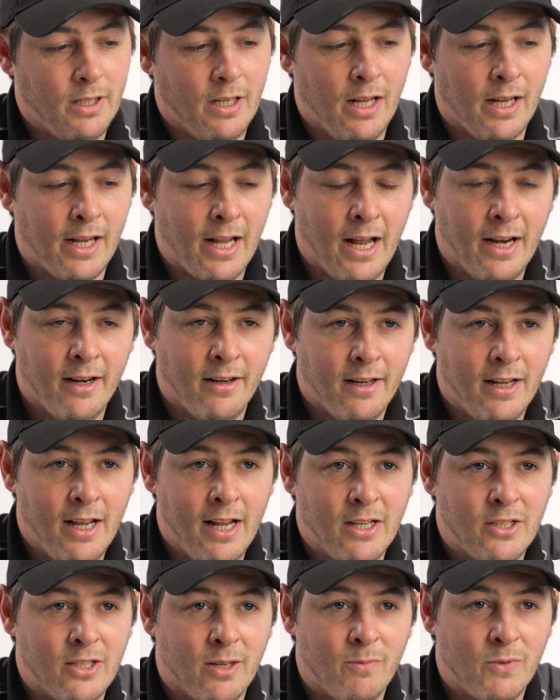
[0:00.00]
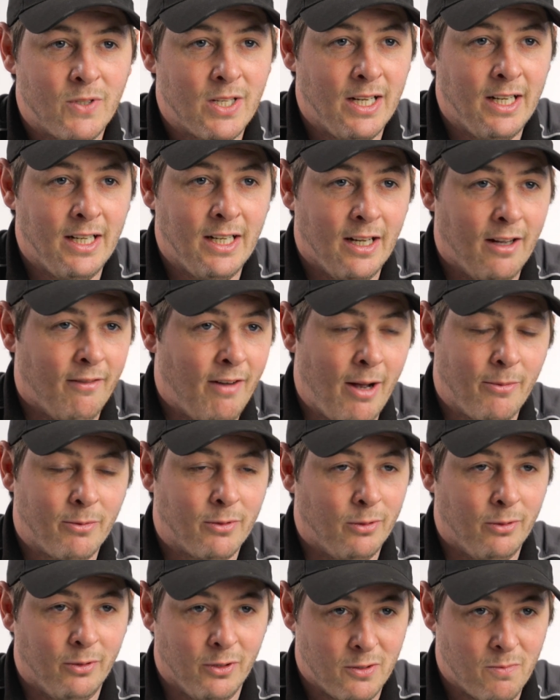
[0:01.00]
Again, HMT have
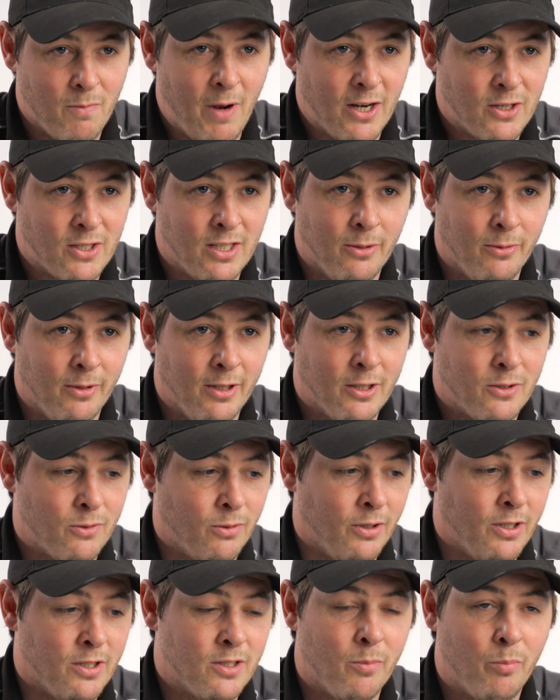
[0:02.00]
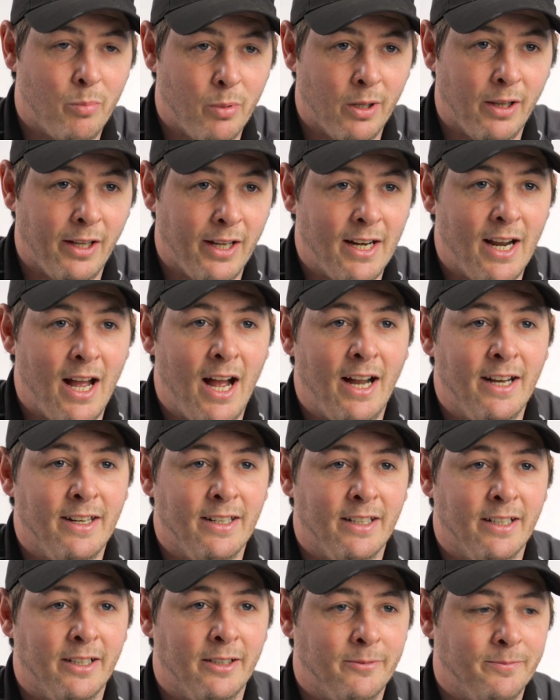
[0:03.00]
absolutely smashed it with this one. It's a brilliant
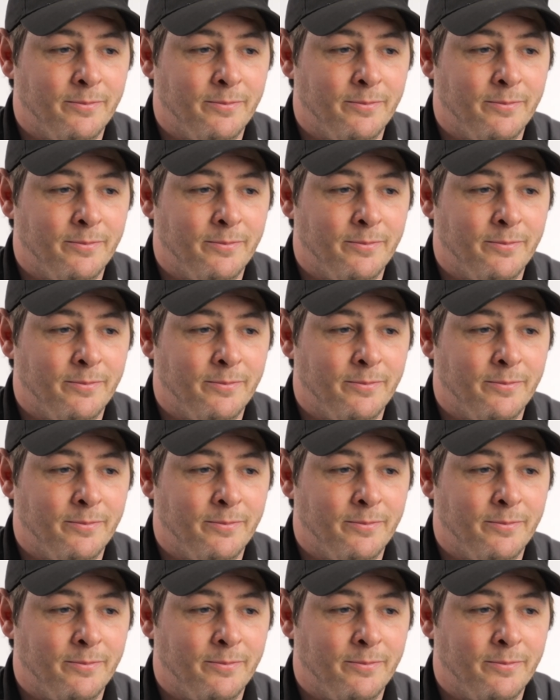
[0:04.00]
idea.